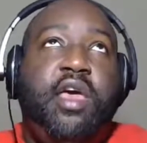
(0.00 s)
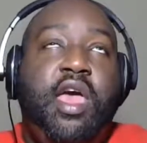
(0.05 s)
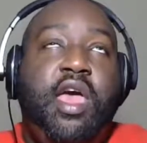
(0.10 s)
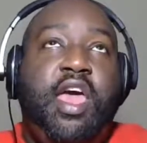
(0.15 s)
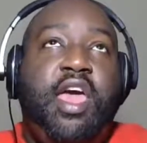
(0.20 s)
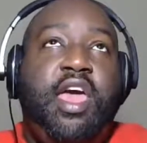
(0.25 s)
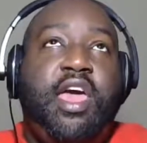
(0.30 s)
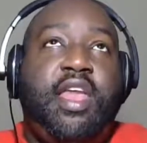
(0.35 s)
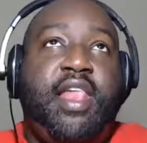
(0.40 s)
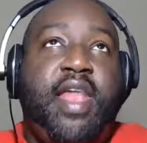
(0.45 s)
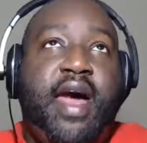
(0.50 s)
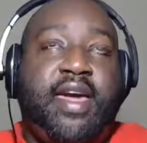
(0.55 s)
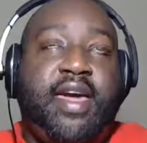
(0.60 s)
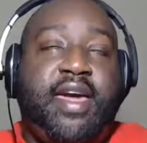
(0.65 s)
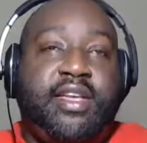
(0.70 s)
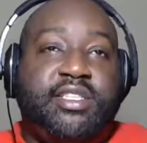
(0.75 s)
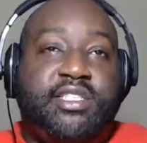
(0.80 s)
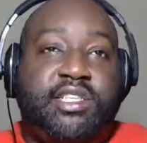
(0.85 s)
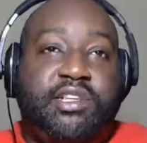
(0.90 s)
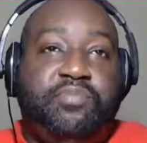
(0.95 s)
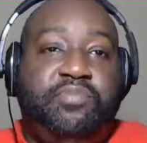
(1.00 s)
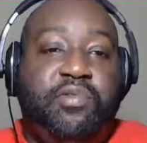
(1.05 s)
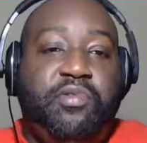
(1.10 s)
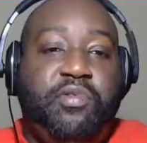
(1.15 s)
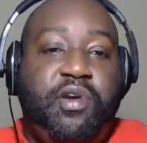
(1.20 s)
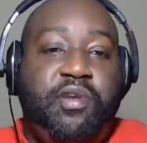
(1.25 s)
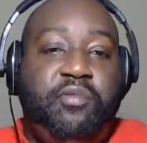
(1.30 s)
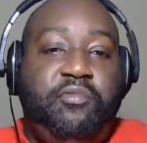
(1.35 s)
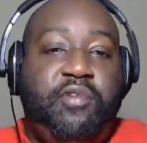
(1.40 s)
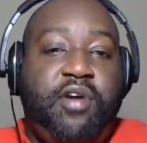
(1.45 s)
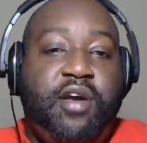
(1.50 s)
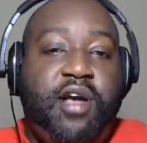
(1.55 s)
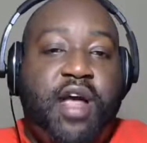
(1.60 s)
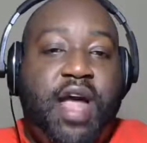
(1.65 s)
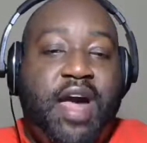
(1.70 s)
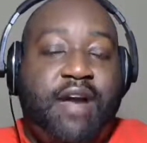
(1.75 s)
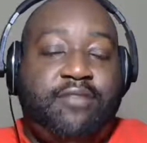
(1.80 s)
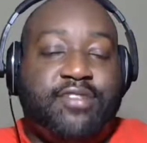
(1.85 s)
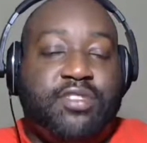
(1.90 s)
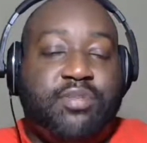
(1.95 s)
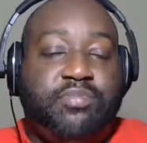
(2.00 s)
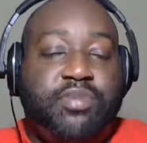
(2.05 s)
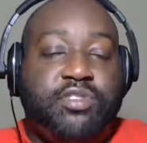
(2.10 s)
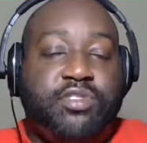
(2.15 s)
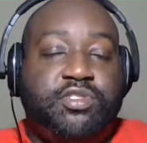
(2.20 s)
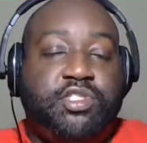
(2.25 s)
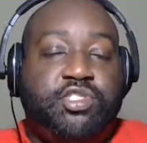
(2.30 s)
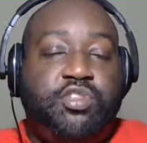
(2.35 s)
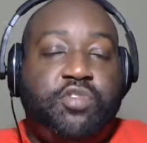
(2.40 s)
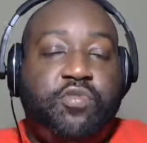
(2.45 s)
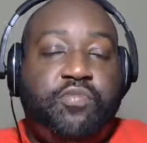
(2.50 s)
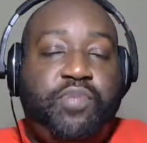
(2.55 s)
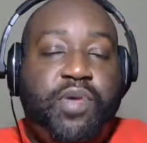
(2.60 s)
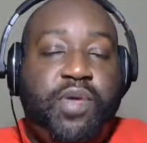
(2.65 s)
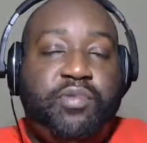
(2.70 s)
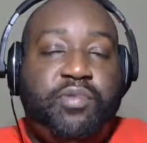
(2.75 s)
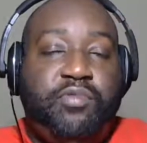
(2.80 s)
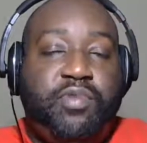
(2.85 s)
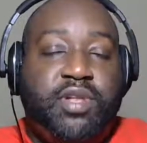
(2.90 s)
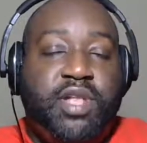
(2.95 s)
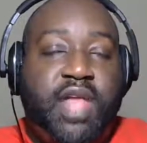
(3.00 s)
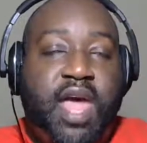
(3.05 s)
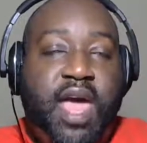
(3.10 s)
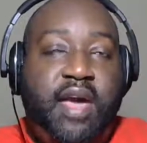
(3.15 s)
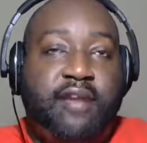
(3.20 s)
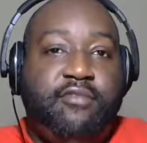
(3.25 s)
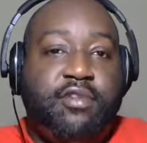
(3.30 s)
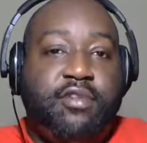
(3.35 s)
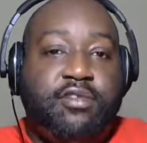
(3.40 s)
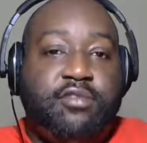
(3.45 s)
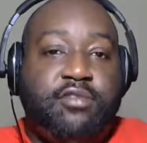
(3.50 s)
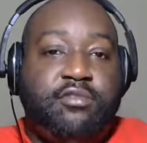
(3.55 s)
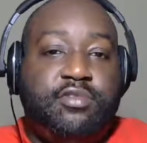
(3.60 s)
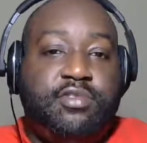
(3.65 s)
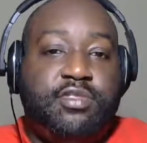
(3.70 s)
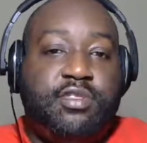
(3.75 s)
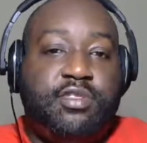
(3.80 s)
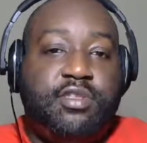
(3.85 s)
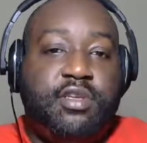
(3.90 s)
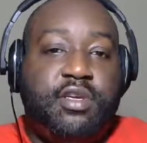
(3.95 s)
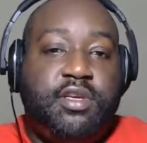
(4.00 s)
and I got to the point where I was supposed to shoot people with the arrows,